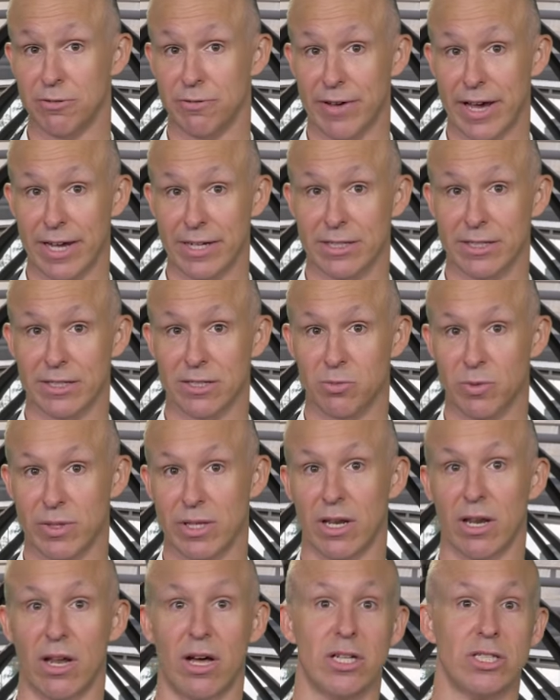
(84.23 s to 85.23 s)
factors when
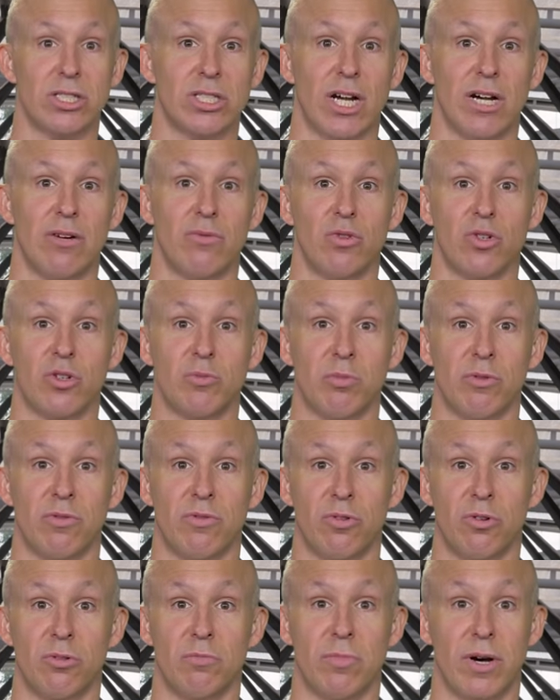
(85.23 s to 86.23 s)
the light shove was
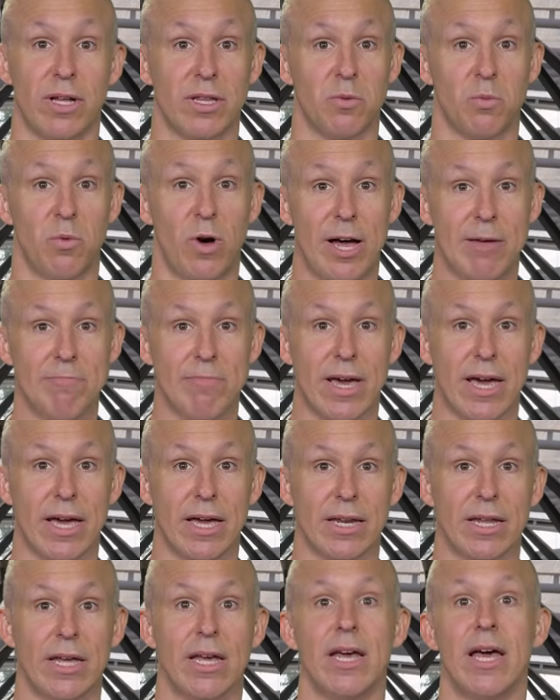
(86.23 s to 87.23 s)
performed by the white
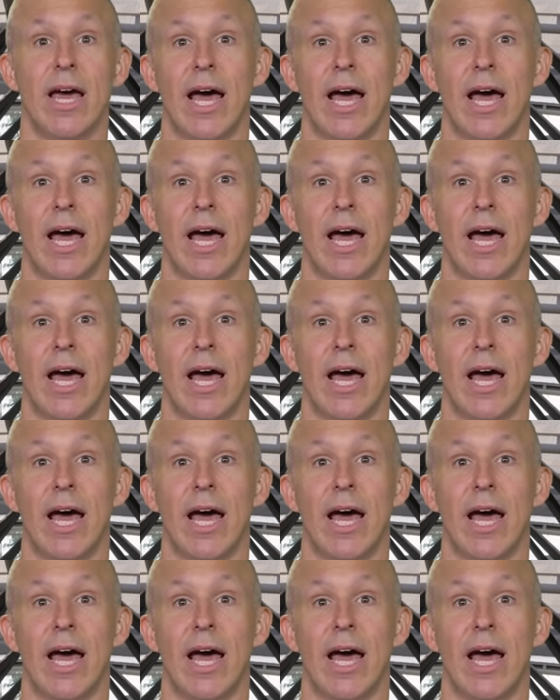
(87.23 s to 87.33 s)
man,